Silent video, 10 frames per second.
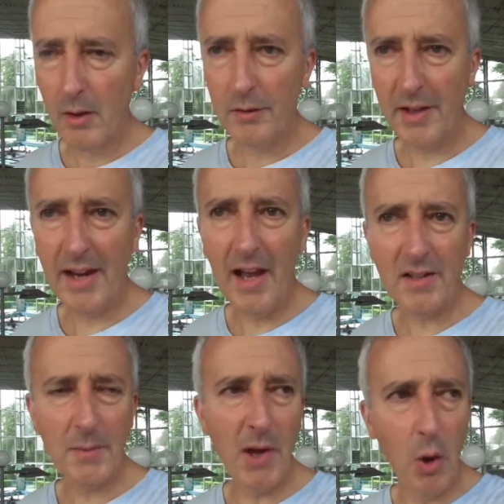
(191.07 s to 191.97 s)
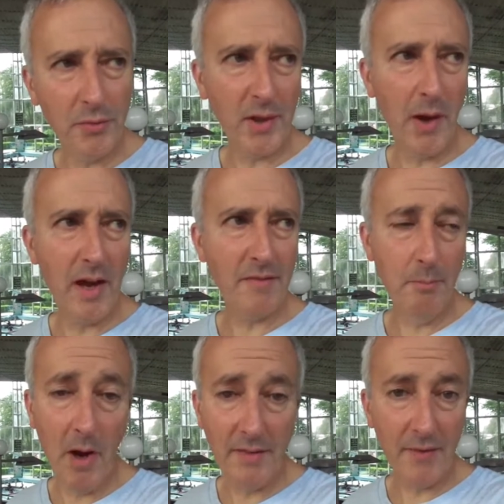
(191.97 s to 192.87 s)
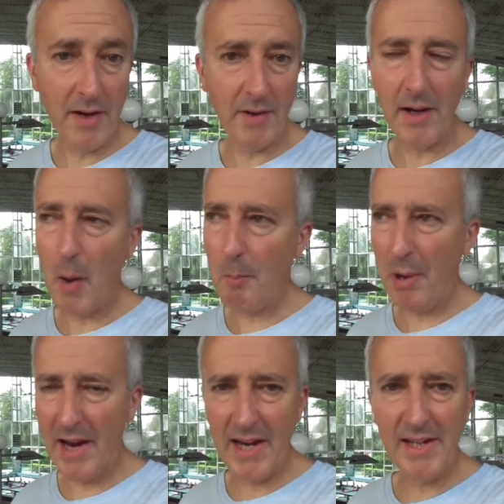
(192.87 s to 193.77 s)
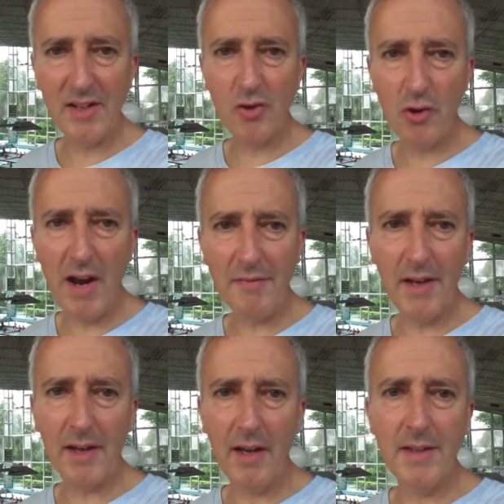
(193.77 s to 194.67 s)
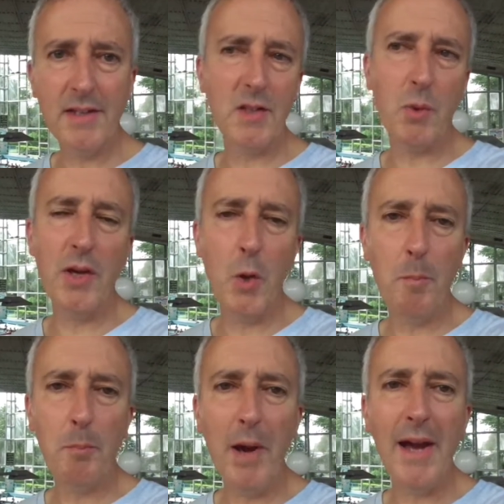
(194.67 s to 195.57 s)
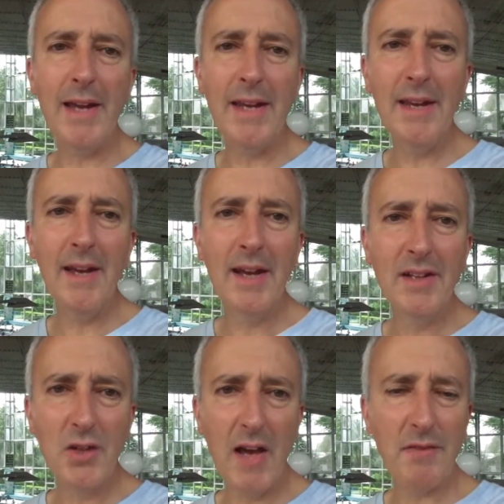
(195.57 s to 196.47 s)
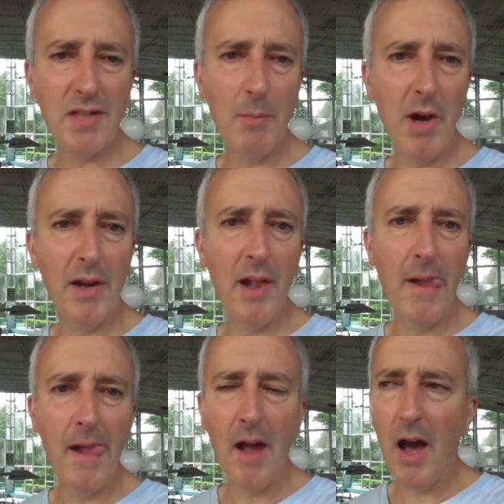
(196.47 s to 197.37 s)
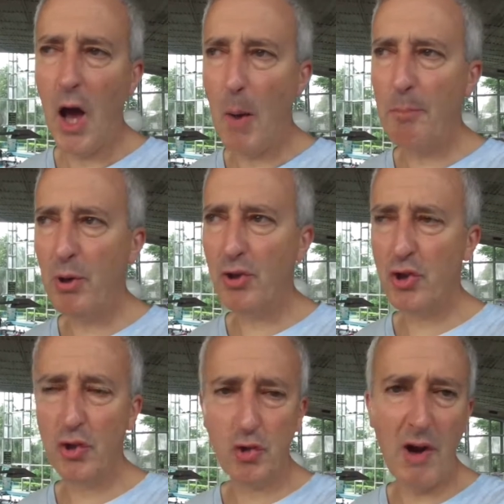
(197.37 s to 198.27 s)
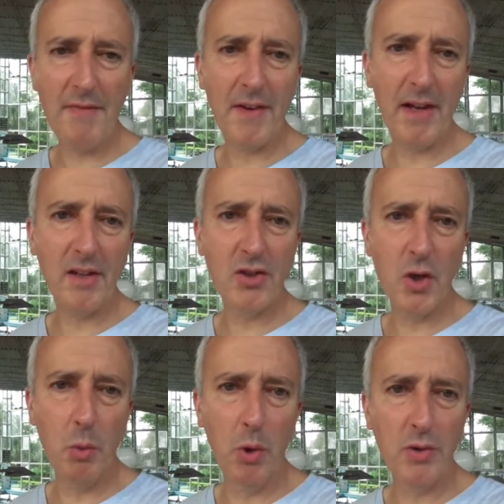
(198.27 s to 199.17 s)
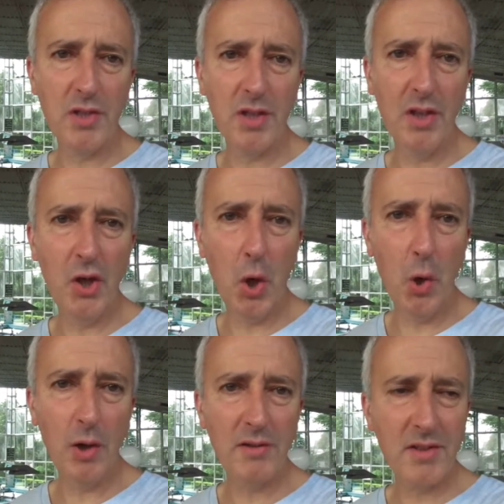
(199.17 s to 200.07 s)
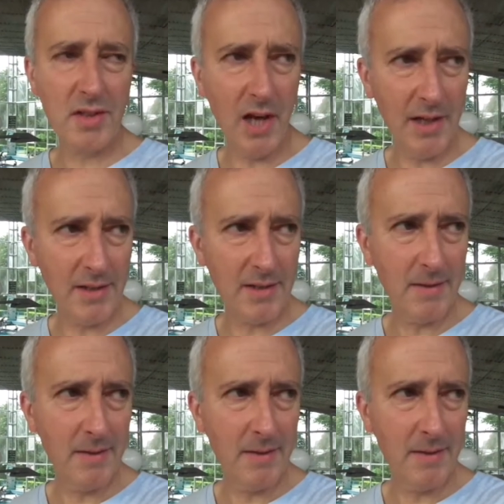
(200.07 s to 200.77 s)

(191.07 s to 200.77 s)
So then lastly, we also have my favourite, paid traffic, and this is where you pay to have someone push traffic towards your site.